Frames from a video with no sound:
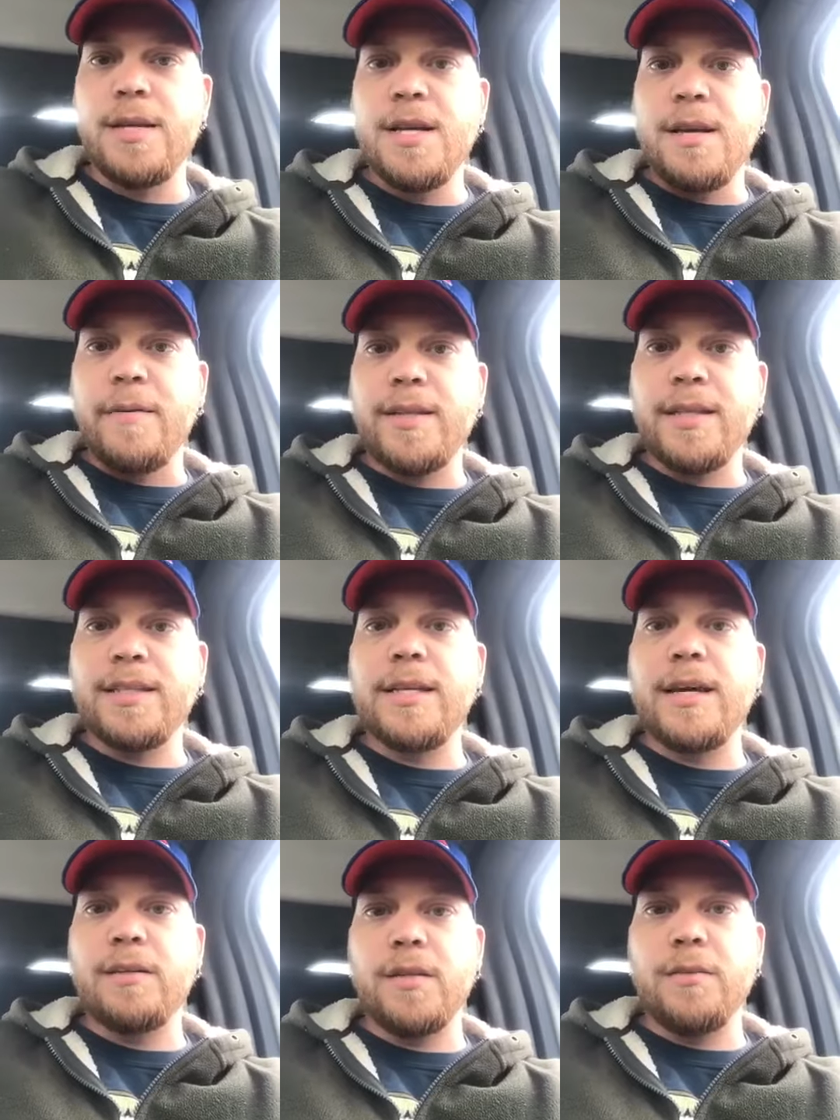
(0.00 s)
I mean, let's
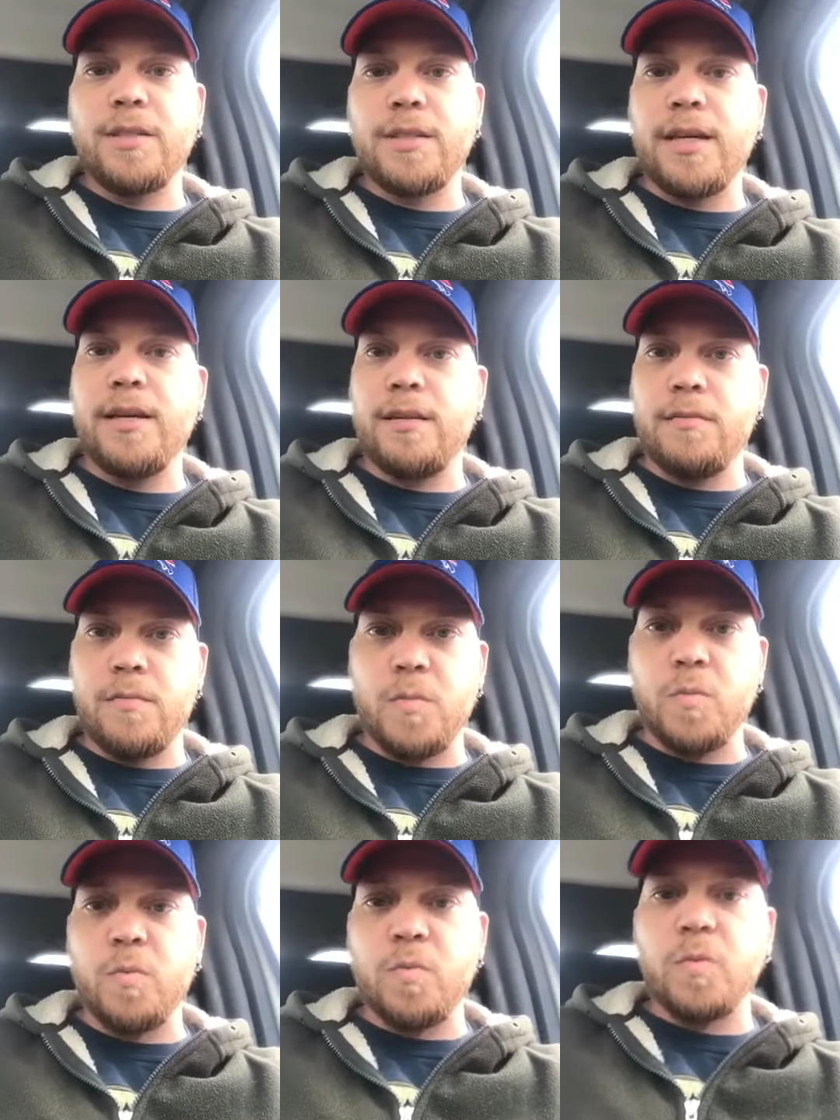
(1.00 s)
not lose sight of
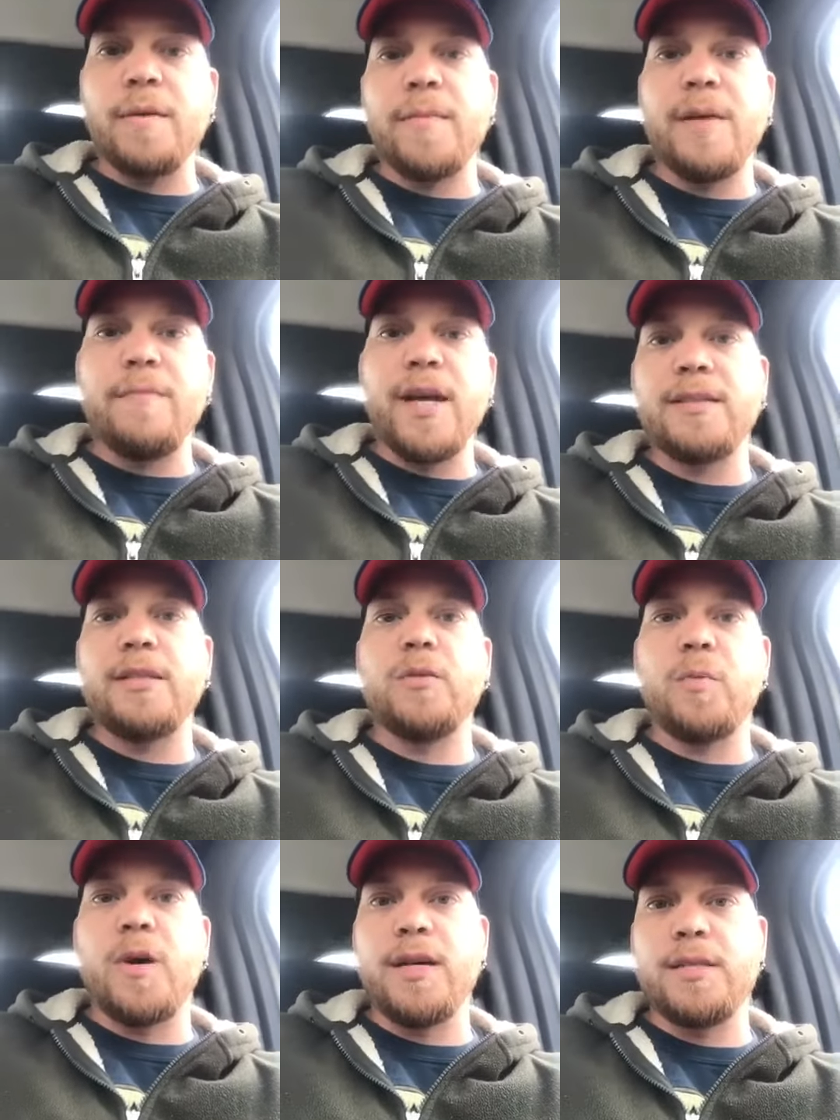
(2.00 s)
what my message
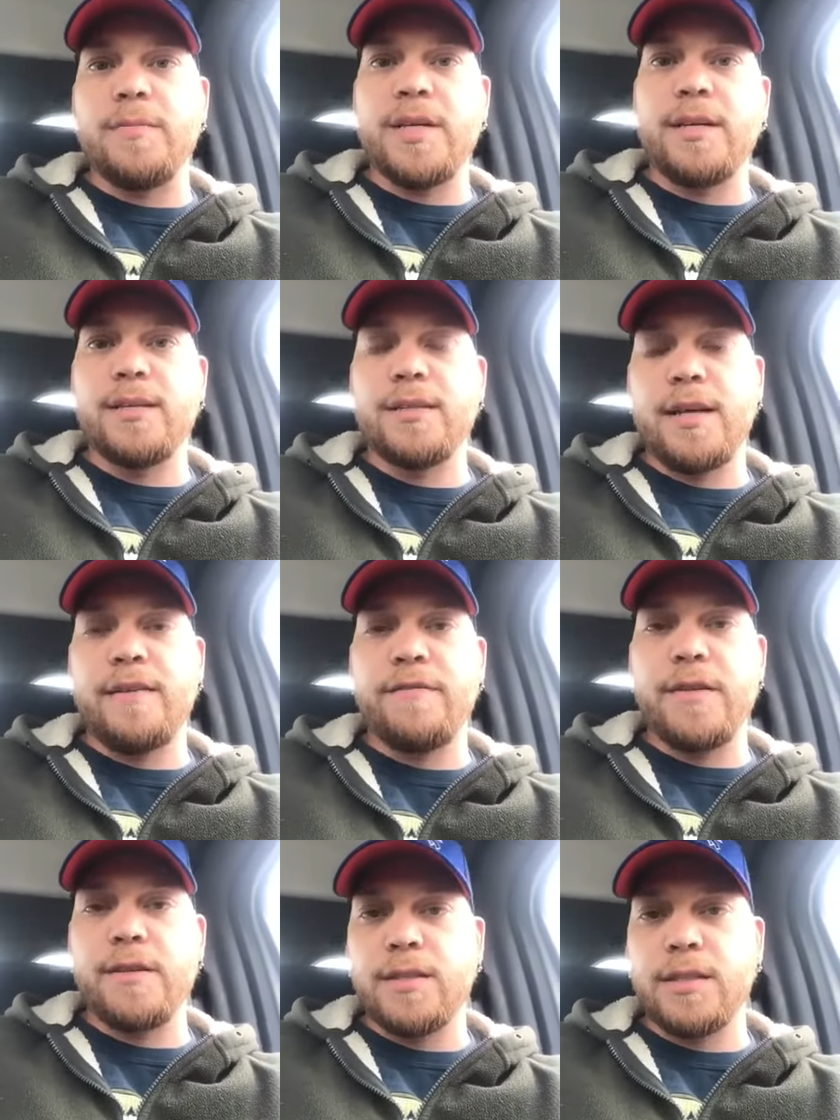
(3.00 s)
was, because I
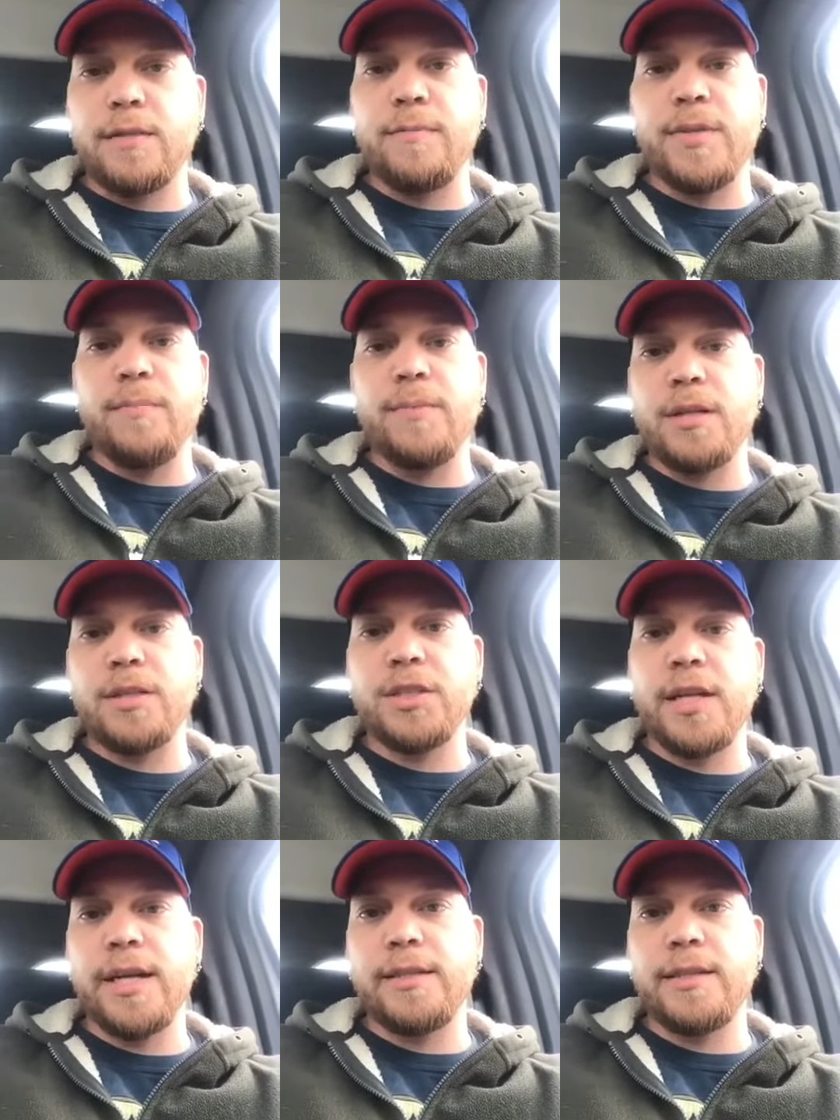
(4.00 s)
feel that some people are
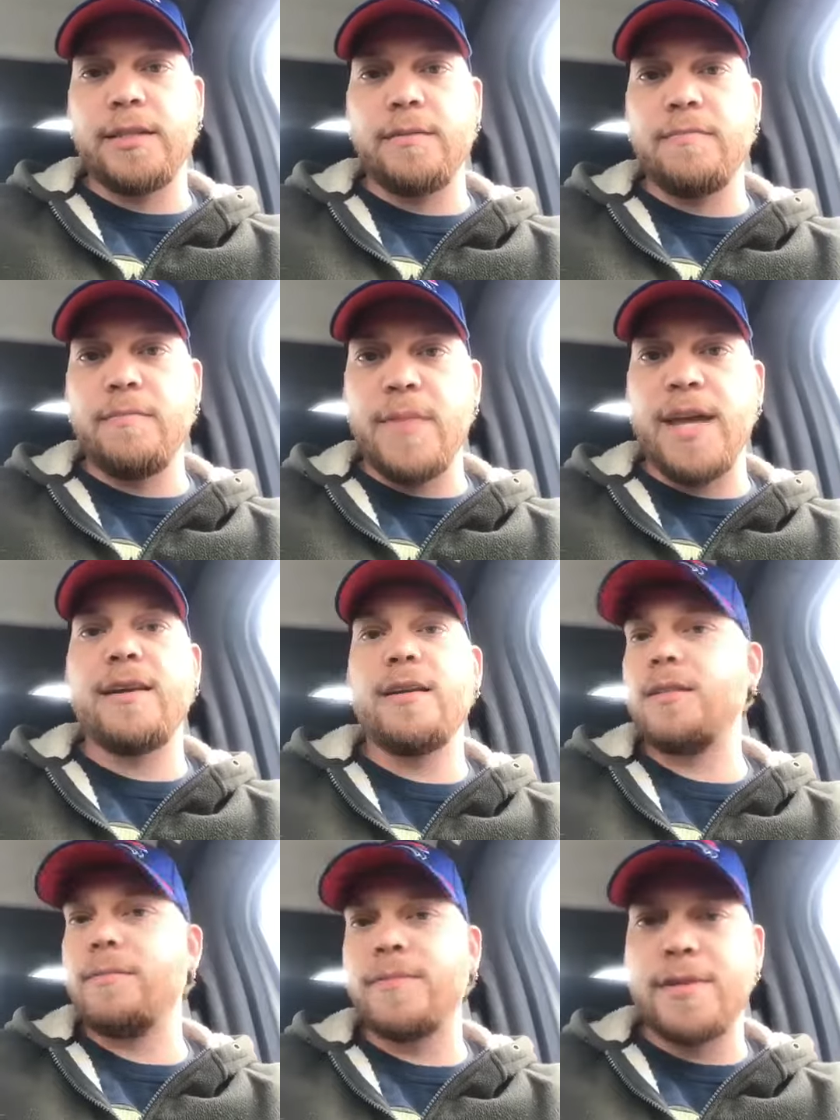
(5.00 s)
trying to make it into
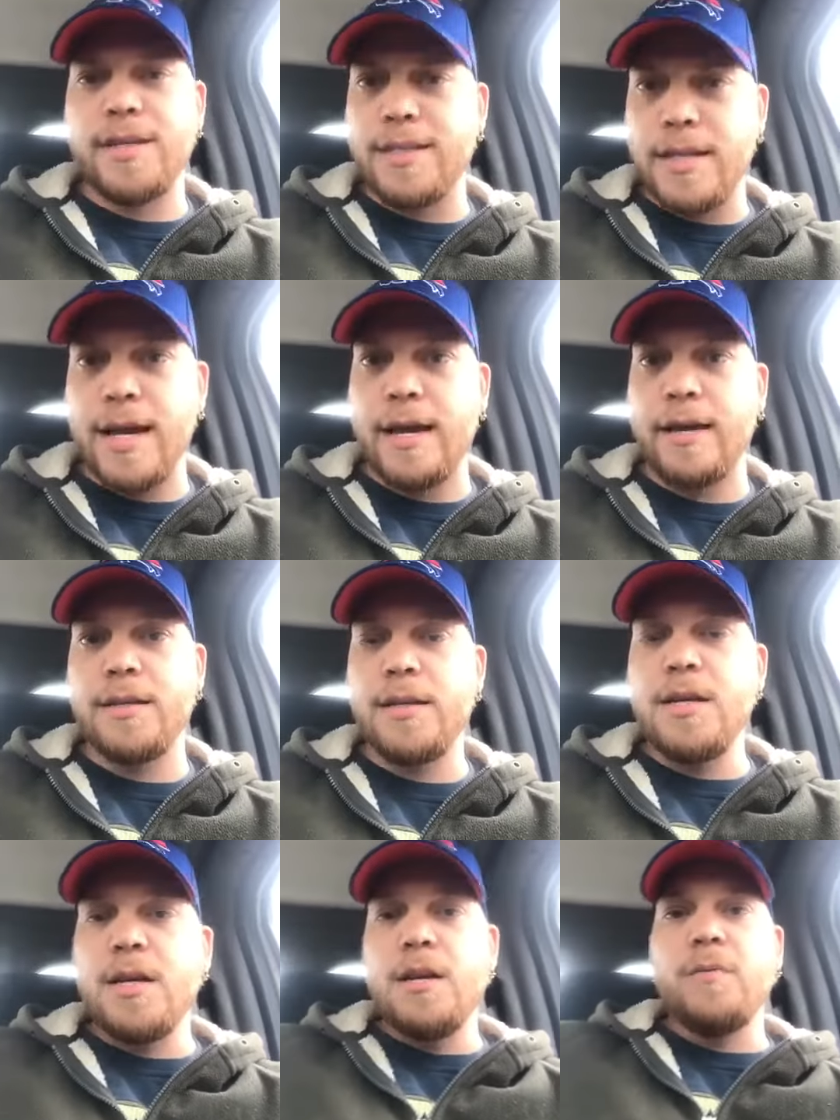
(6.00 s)
something that's not.
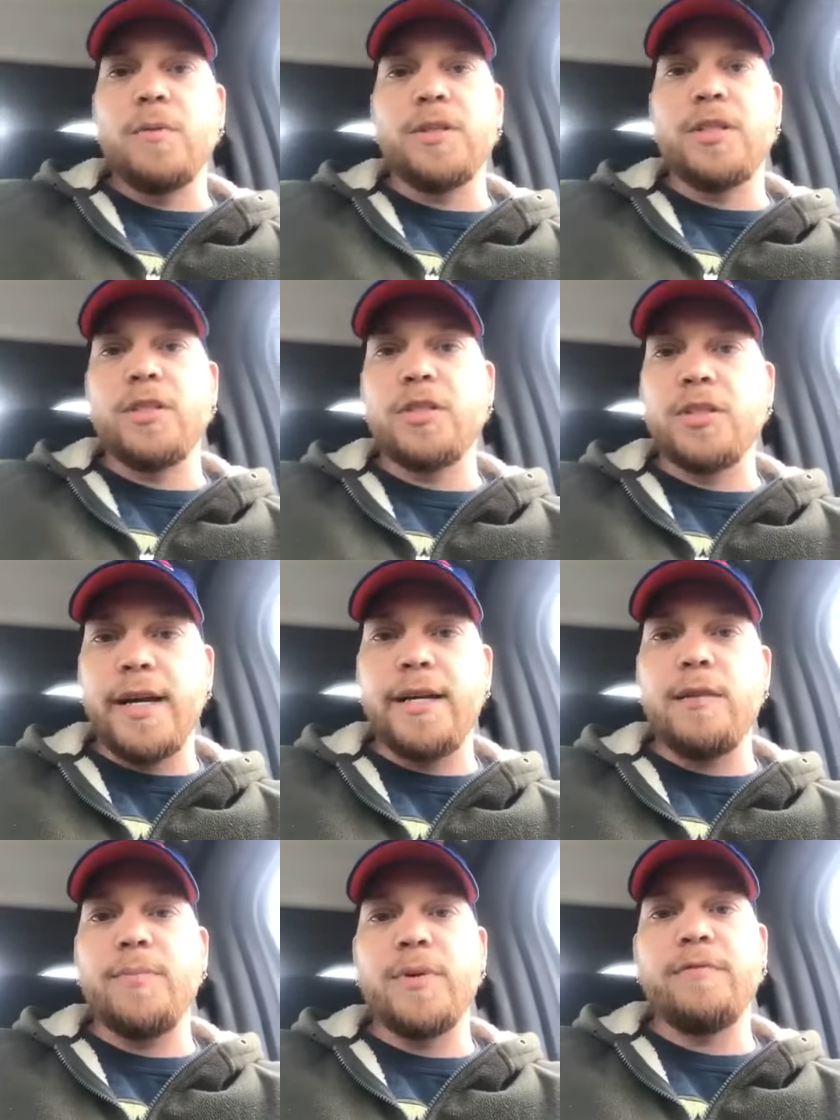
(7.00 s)
We're just trying
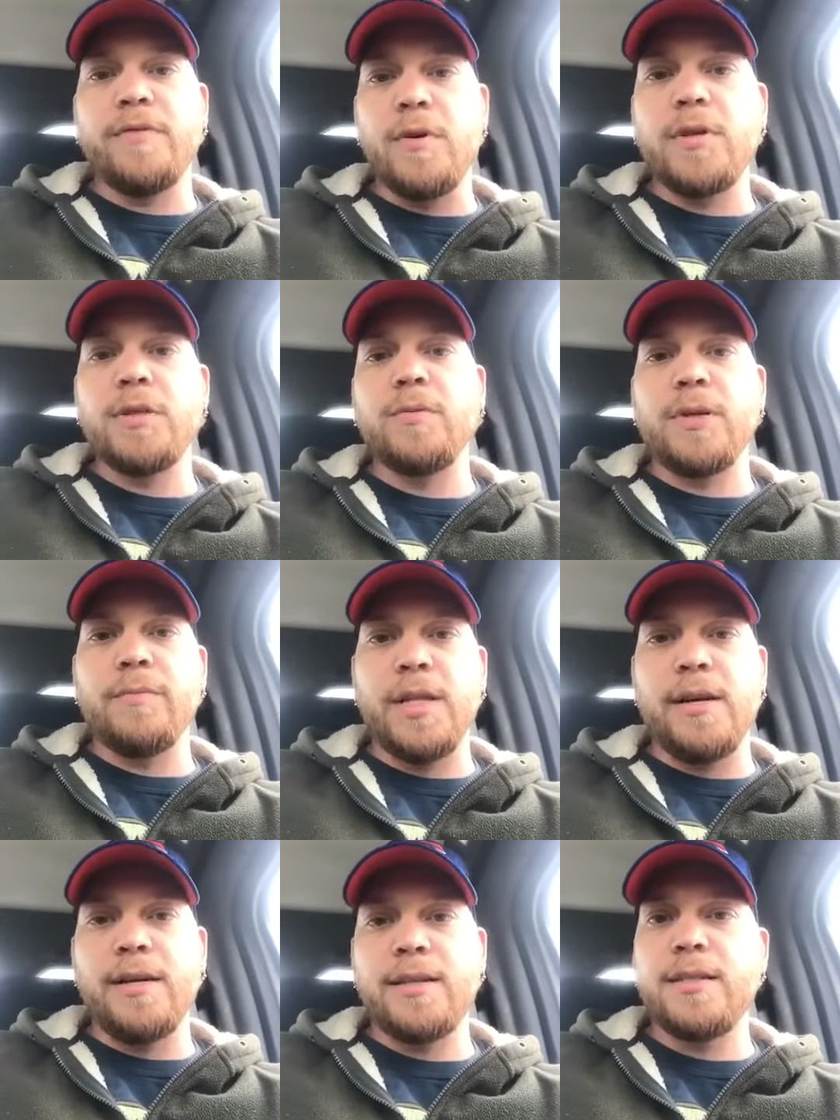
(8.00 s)
to put focus where it
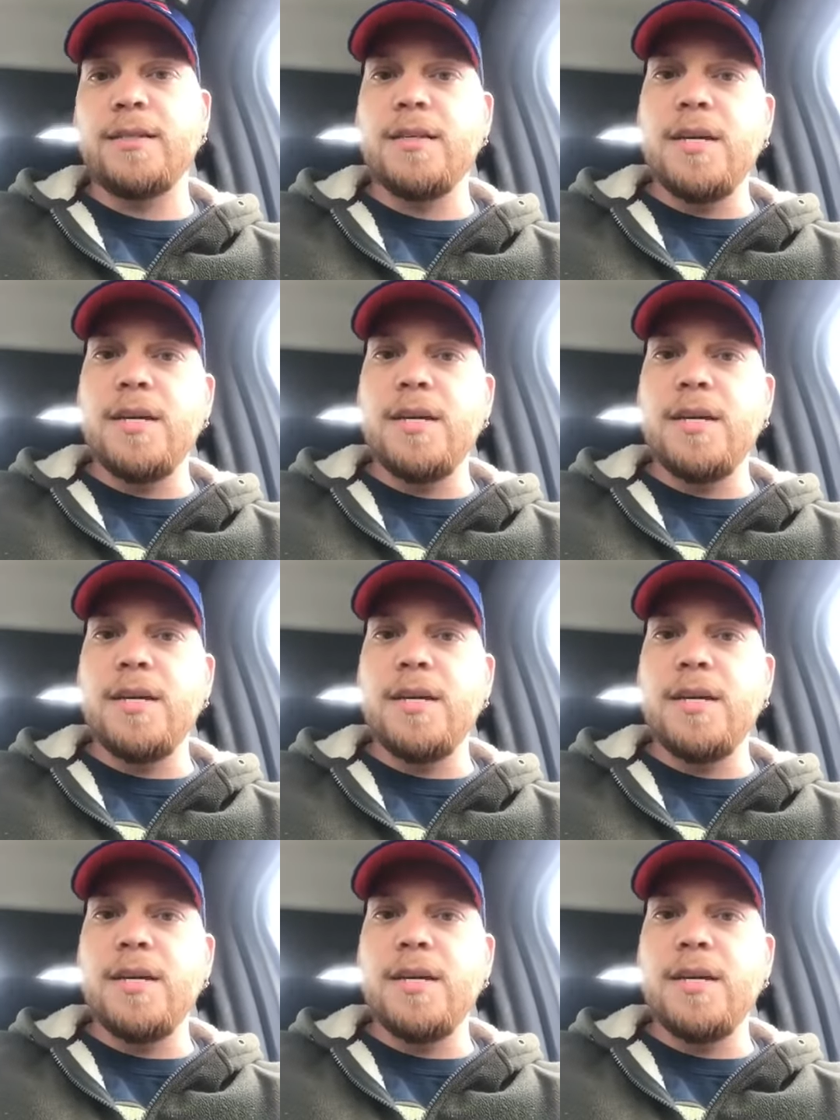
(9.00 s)
belongs